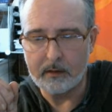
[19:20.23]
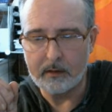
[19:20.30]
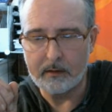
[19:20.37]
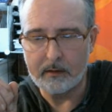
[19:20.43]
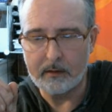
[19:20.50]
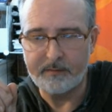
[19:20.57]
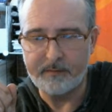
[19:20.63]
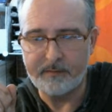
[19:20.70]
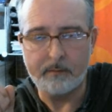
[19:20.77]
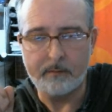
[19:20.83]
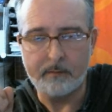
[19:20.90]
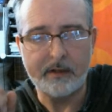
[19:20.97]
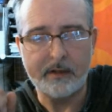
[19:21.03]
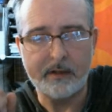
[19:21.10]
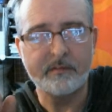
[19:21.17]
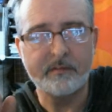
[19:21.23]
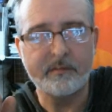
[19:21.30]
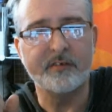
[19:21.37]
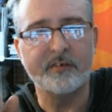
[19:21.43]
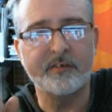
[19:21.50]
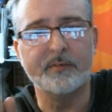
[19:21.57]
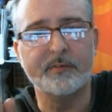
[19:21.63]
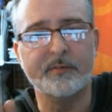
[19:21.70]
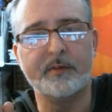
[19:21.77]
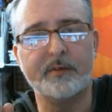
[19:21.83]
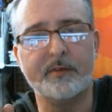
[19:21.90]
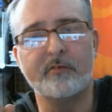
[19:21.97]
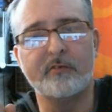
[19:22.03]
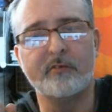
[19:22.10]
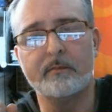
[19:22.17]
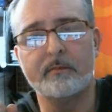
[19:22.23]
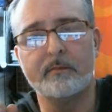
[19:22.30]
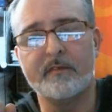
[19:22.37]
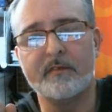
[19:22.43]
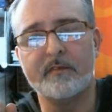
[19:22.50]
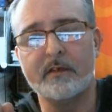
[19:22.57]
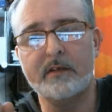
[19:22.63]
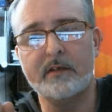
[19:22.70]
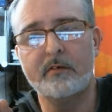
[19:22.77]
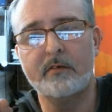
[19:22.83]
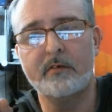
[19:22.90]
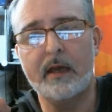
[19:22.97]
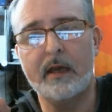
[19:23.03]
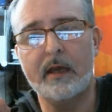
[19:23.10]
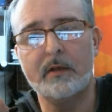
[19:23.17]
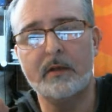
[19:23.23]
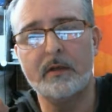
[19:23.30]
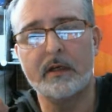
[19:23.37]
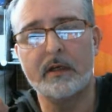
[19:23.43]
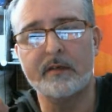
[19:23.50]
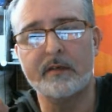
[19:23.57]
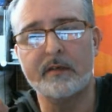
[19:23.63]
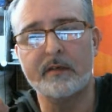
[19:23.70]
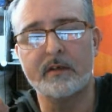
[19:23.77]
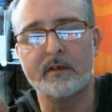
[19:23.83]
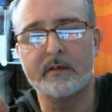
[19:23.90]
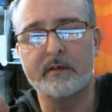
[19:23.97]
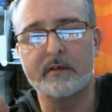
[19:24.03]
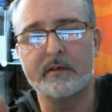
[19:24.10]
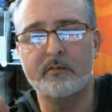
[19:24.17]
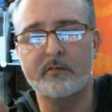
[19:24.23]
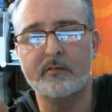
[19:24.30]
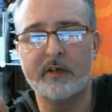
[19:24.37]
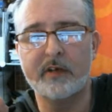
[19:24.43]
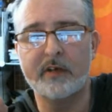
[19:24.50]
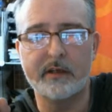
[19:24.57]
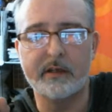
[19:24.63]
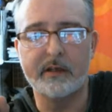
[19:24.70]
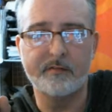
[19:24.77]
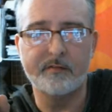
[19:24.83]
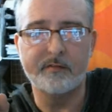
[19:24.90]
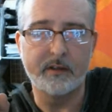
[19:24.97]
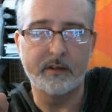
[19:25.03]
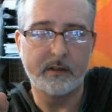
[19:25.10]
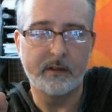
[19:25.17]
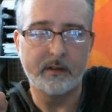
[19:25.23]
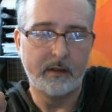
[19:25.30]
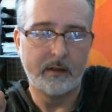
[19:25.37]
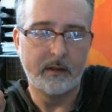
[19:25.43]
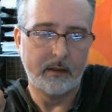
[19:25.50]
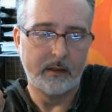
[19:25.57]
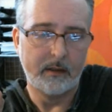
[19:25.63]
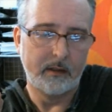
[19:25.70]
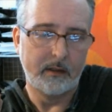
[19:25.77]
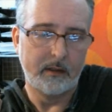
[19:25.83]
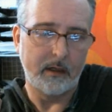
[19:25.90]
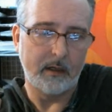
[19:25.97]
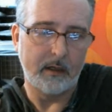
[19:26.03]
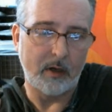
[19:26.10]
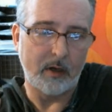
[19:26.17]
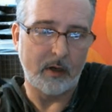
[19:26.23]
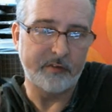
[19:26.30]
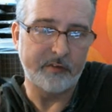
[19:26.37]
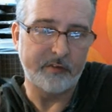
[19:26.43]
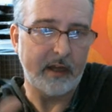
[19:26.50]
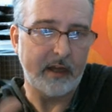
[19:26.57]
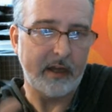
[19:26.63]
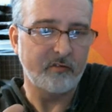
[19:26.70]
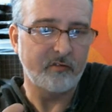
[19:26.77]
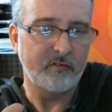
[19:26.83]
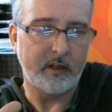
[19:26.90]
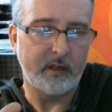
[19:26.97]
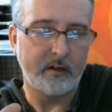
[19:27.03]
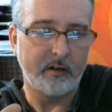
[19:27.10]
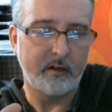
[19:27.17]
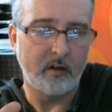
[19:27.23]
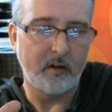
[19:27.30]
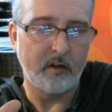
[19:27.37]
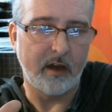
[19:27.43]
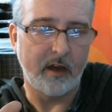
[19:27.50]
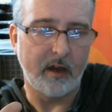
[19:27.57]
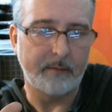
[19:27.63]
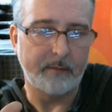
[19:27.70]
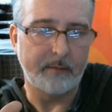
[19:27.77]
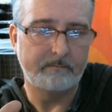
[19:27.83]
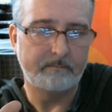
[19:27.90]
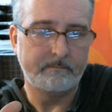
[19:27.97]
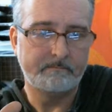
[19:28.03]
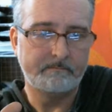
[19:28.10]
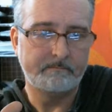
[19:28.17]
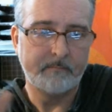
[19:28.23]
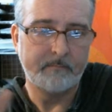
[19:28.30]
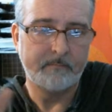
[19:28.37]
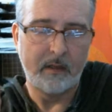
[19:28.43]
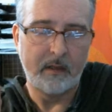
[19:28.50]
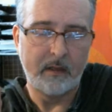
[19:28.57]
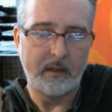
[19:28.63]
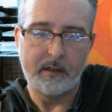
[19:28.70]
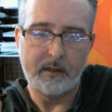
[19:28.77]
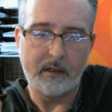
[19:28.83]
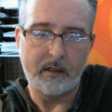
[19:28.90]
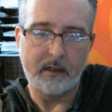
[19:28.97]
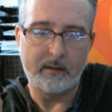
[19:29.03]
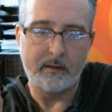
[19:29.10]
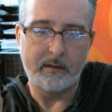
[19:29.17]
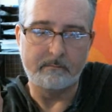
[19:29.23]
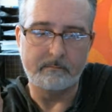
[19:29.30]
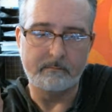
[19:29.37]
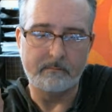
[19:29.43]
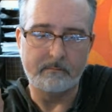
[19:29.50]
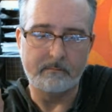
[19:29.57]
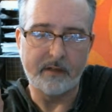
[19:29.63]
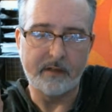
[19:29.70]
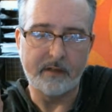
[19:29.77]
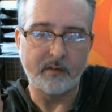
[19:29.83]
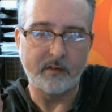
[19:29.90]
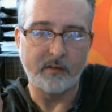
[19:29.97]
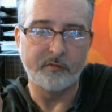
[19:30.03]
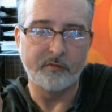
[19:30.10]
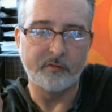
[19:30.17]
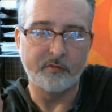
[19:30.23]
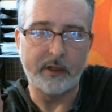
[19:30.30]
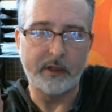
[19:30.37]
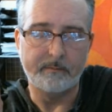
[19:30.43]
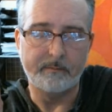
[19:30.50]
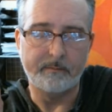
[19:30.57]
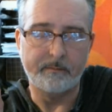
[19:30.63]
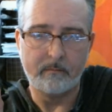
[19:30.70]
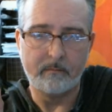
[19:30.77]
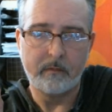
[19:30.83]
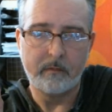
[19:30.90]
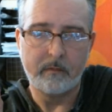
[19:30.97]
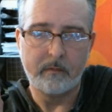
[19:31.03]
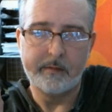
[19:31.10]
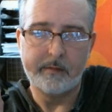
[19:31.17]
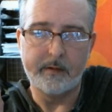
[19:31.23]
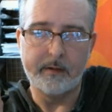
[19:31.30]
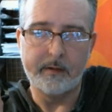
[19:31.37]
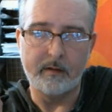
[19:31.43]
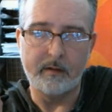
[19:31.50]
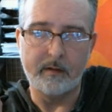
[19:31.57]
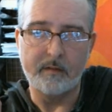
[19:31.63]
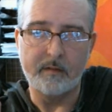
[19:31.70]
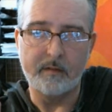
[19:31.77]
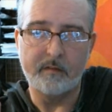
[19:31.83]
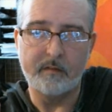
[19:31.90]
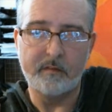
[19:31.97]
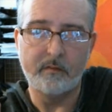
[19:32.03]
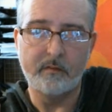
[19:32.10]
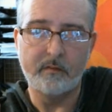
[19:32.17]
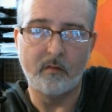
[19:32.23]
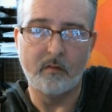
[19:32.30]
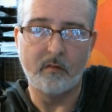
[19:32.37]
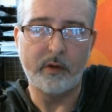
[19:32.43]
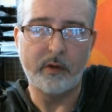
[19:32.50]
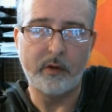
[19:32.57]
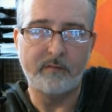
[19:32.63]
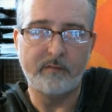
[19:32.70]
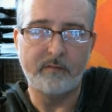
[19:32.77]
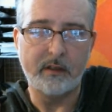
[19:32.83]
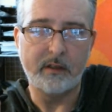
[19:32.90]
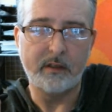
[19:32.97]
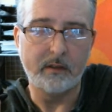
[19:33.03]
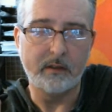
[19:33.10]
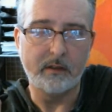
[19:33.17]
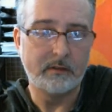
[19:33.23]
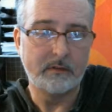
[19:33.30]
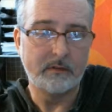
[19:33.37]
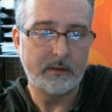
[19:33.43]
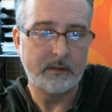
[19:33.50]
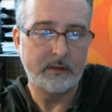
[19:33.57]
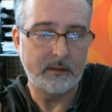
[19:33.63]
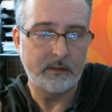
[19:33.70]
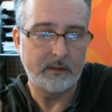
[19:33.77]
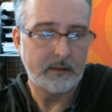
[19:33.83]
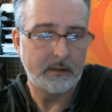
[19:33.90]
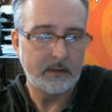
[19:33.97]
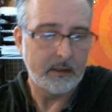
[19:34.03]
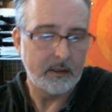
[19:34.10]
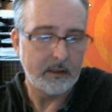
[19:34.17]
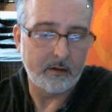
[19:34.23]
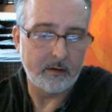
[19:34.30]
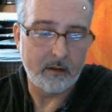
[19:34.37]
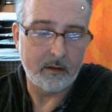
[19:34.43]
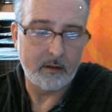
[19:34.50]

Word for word: I feel like my nervous system has been stripped. If I get too happy, I get sick. If I get too sad, I get sick. I'm always agitated all the time. Um, it never goes away, and it's no way to fucking live at all.